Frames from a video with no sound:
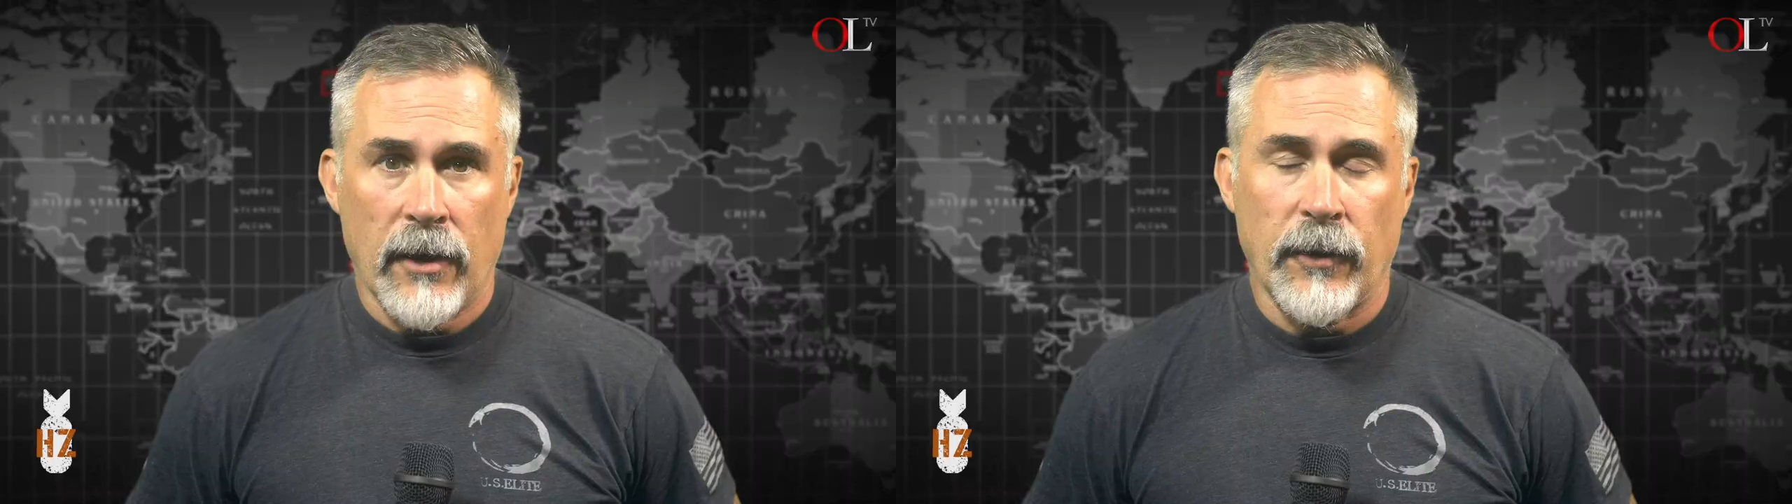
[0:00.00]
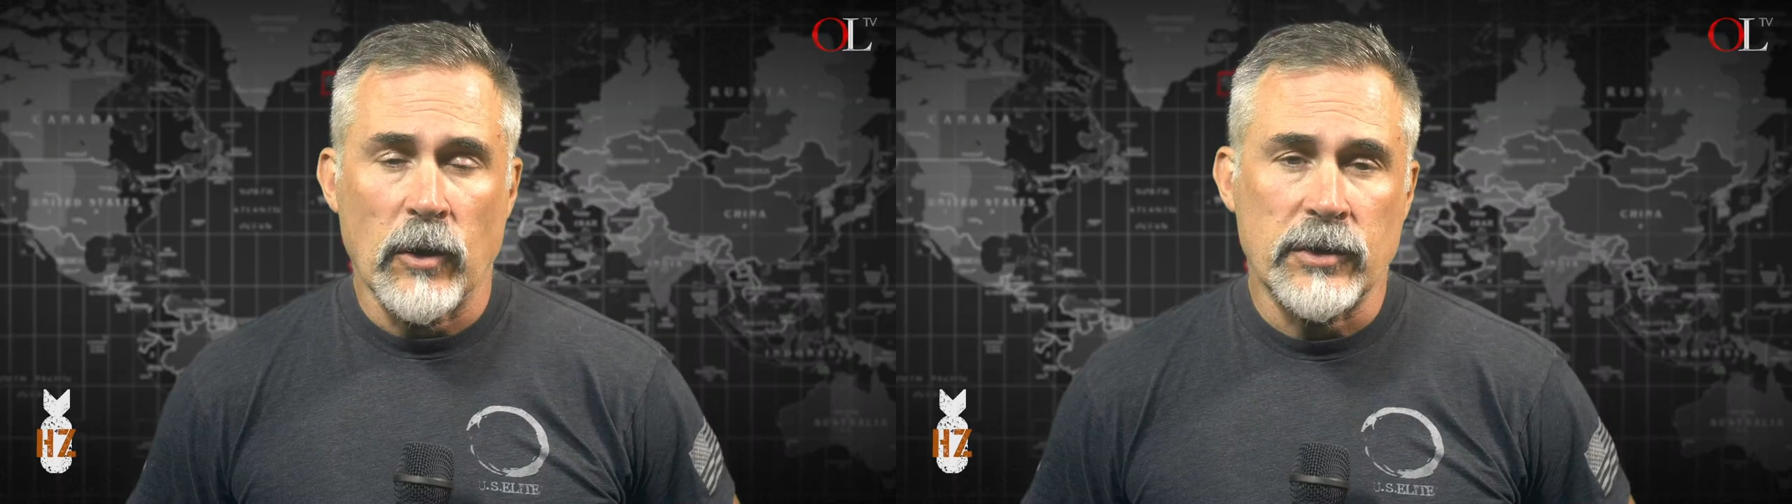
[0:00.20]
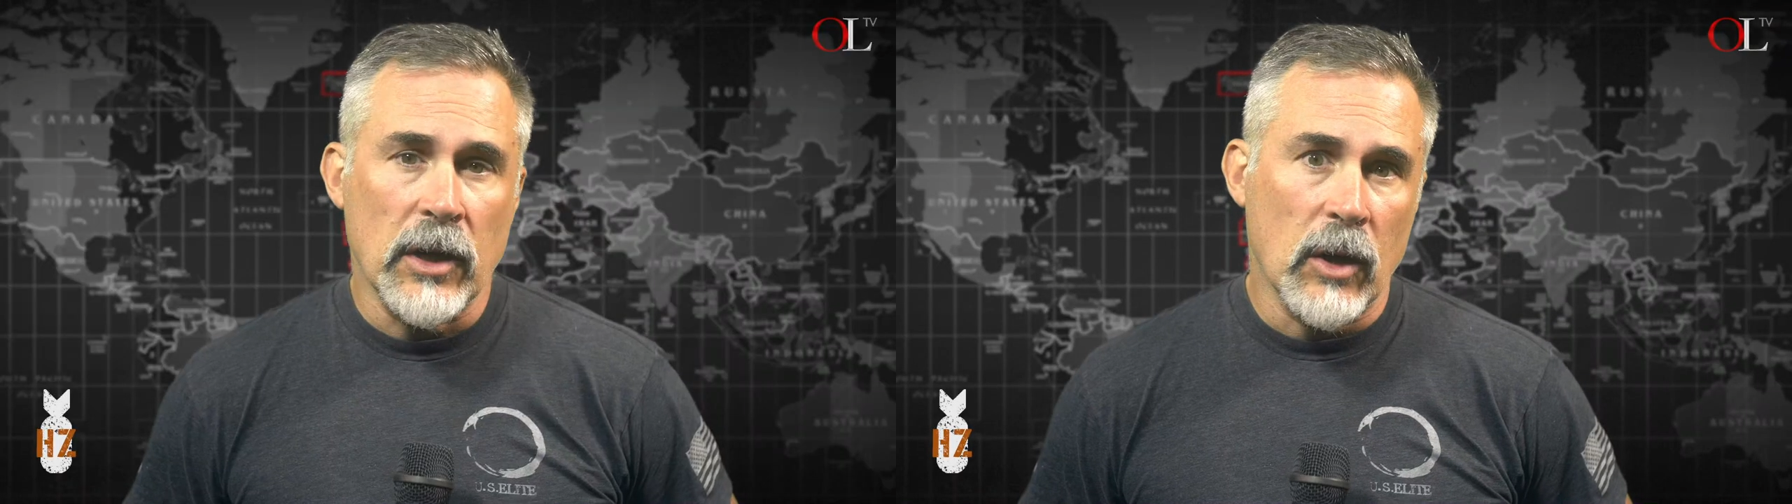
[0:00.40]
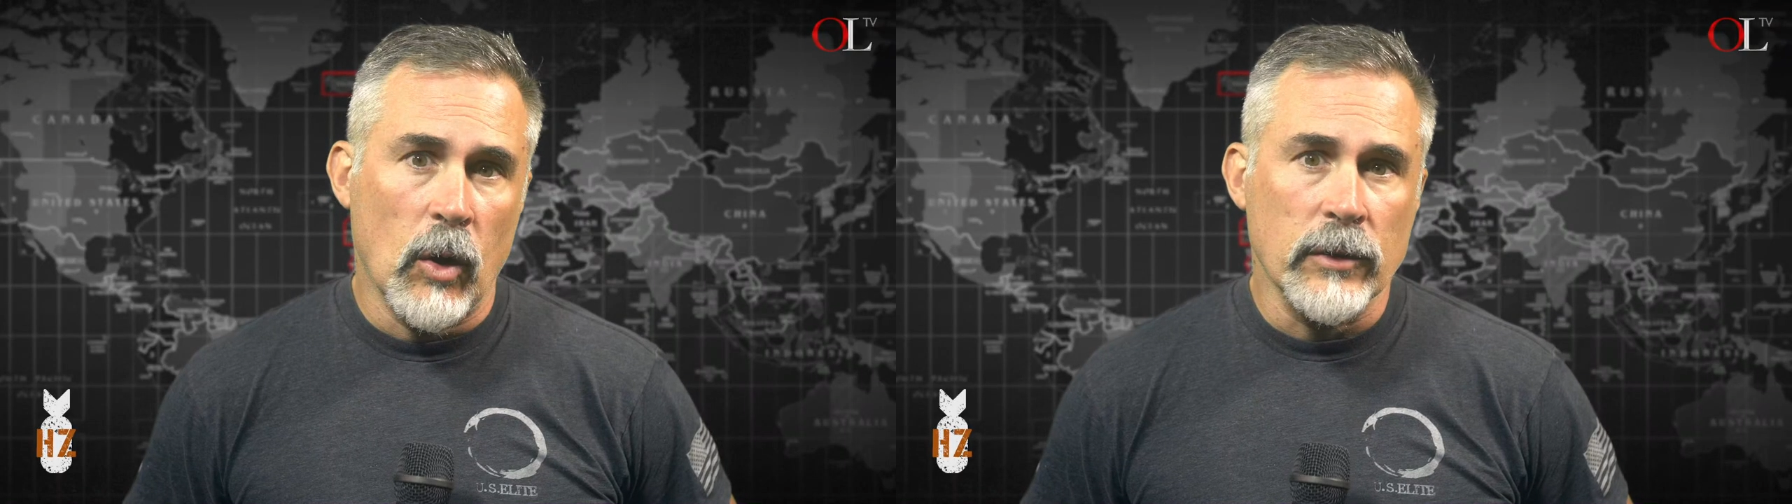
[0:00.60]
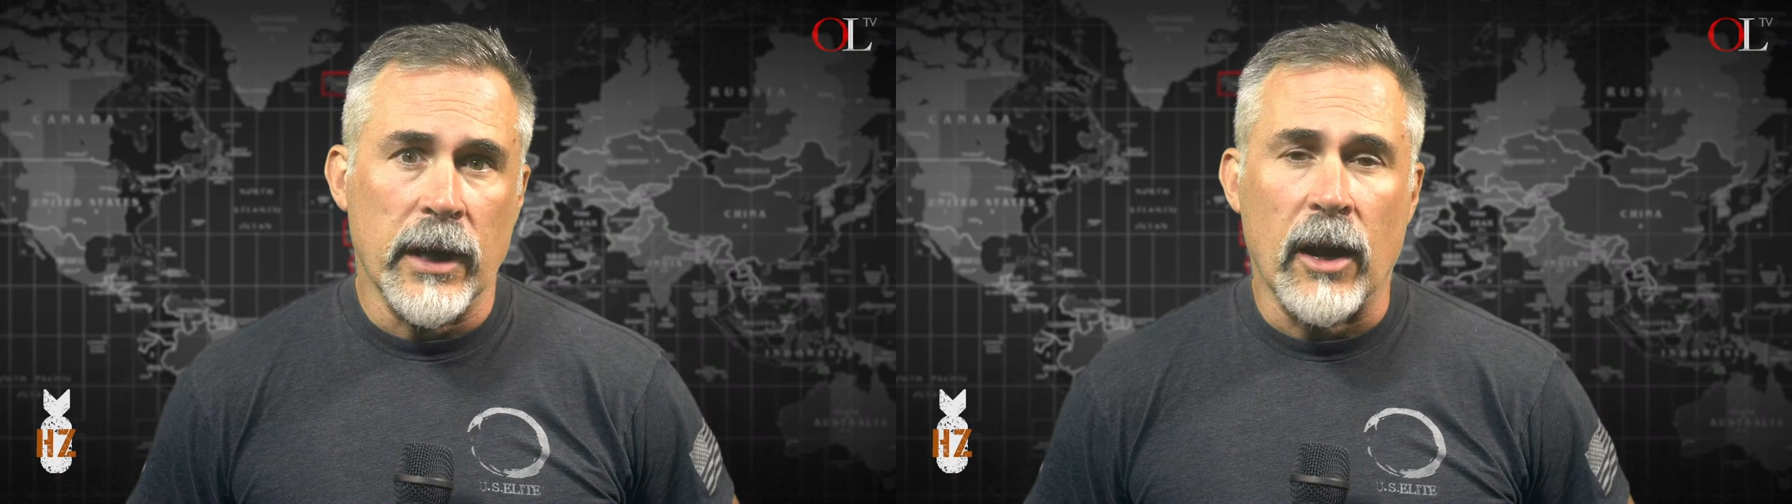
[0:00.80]
Hey folks, Chuck
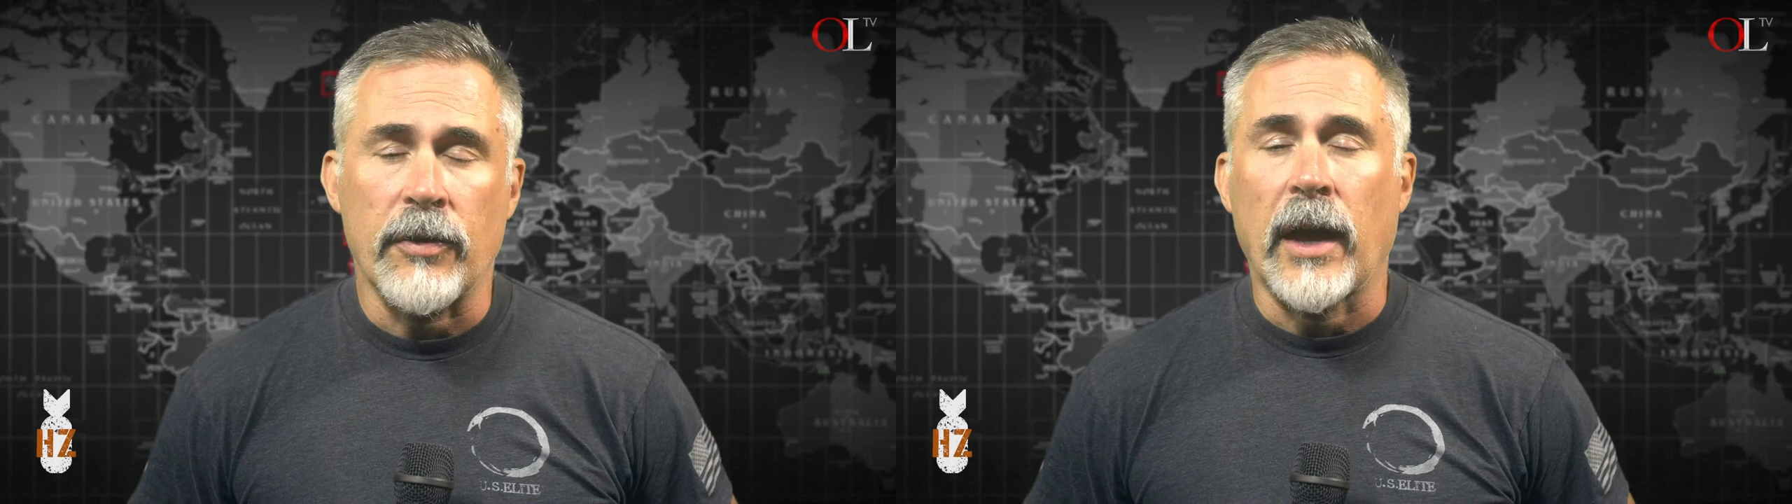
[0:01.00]
Holton here.